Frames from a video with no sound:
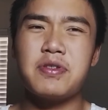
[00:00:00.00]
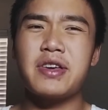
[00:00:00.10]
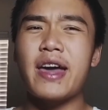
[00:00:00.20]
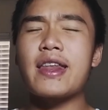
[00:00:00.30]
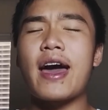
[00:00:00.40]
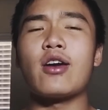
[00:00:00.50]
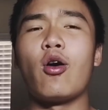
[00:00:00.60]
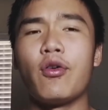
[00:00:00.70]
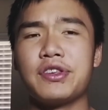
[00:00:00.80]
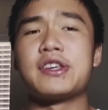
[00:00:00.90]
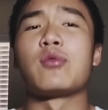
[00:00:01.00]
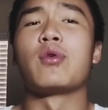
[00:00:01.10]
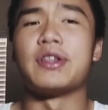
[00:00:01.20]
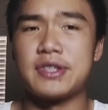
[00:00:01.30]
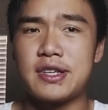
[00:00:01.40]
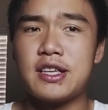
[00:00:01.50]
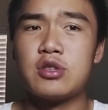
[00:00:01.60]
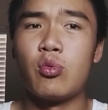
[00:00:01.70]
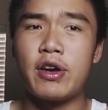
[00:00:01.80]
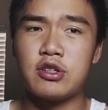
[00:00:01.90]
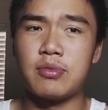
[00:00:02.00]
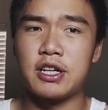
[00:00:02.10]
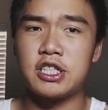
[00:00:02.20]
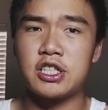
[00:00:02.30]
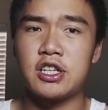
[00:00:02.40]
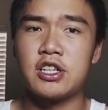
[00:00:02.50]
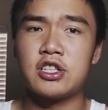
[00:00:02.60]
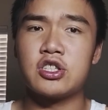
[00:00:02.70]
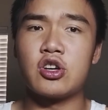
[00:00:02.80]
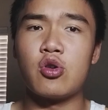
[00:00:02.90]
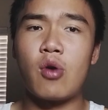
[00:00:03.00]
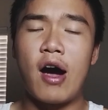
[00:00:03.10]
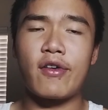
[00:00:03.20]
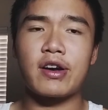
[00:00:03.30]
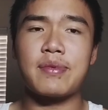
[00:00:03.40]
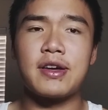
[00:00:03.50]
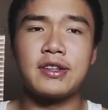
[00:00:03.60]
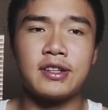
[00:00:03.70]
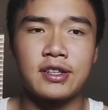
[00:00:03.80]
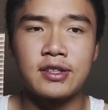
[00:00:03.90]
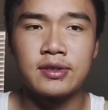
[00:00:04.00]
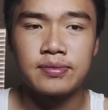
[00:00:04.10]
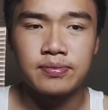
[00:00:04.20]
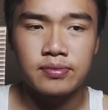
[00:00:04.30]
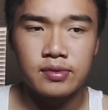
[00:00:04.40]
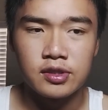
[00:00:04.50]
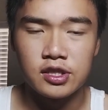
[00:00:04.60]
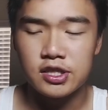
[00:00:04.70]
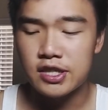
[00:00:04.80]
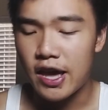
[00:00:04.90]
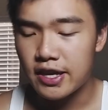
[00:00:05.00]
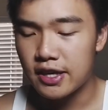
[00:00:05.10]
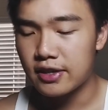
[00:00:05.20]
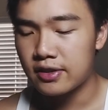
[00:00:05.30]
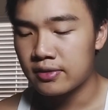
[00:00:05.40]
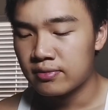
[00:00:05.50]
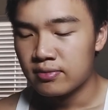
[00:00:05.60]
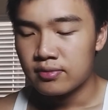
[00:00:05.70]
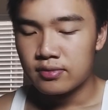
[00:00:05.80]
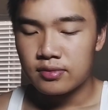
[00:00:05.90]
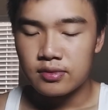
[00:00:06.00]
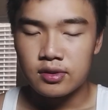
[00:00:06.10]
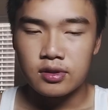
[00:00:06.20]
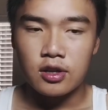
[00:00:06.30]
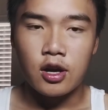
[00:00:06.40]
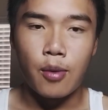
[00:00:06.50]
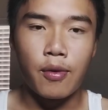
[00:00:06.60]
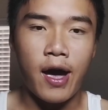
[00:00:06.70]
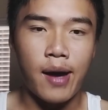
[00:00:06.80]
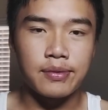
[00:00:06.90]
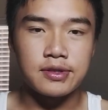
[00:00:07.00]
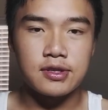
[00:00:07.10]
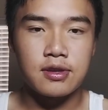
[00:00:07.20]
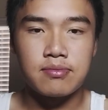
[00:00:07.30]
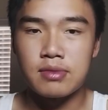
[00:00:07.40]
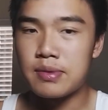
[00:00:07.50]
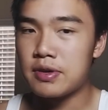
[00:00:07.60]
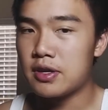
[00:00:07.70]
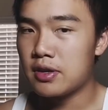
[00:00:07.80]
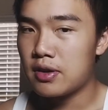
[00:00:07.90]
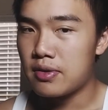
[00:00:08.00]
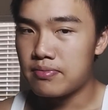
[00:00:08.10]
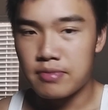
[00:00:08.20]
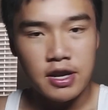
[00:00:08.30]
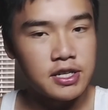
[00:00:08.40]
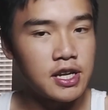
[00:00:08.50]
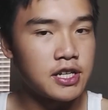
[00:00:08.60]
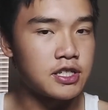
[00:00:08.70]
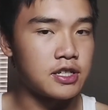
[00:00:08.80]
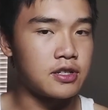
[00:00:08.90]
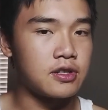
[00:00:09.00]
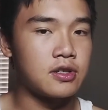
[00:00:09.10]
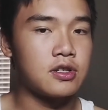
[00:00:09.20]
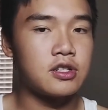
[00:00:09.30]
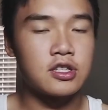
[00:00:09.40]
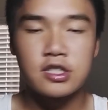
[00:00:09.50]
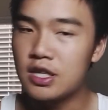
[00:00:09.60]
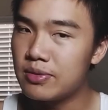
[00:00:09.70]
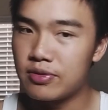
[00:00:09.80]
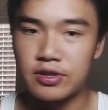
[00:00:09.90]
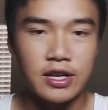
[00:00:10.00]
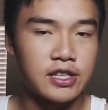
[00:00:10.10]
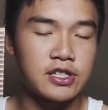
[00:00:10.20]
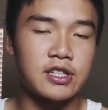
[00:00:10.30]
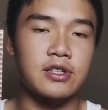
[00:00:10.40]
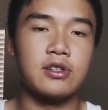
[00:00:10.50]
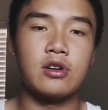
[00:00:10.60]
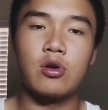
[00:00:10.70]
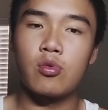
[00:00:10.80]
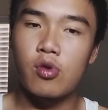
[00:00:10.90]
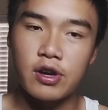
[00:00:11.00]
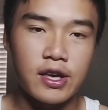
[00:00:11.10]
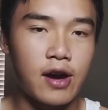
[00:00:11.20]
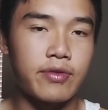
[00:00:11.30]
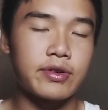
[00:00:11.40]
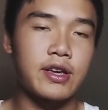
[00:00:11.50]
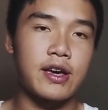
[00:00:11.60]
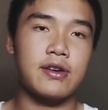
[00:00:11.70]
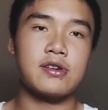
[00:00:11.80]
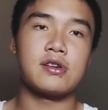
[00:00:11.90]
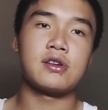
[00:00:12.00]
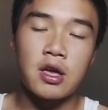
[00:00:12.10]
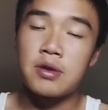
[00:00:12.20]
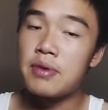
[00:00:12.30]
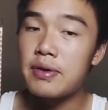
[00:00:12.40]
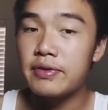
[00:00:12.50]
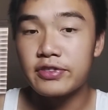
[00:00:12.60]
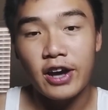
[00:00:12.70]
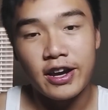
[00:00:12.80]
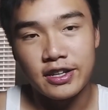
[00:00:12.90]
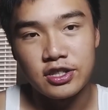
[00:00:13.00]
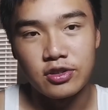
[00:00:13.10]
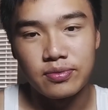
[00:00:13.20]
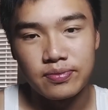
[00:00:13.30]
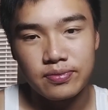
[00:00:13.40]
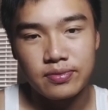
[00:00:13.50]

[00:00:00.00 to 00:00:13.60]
But you can't add all these at once. It's way too much. So I recommend like just taking a couple habits. Maybe meditation, semen retention, working out, okay? And maybe even dieting too.